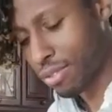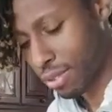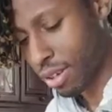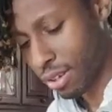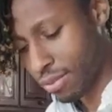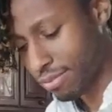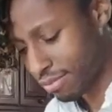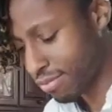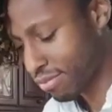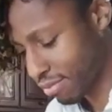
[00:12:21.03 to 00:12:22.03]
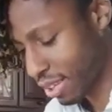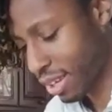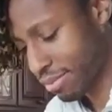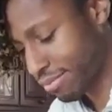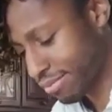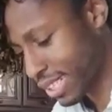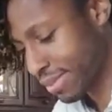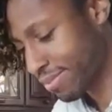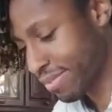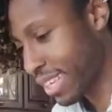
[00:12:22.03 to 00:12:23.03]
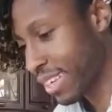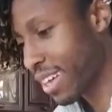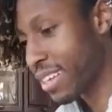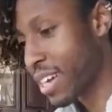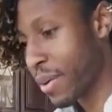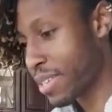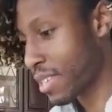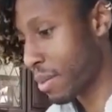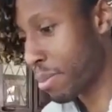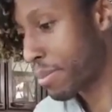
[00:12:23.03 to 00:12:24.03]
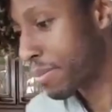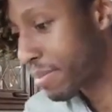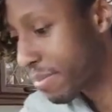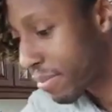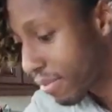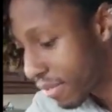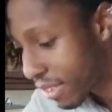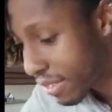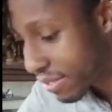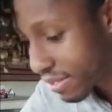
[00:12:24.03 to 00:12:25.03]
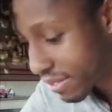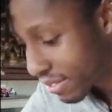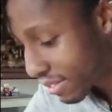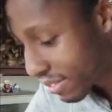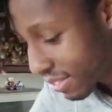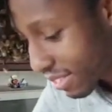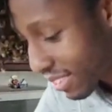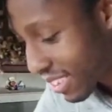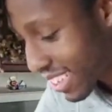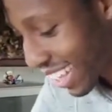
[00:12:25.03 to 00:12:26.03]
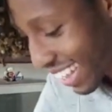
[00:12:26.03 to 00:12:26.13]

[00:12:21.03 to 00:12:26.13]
Ah, uh, yes, mm -hmm. I mm-hmm, do. Yeah. yeah. Okay. Yeah. That's how I sleep. That's what we're good at. Irish hospitality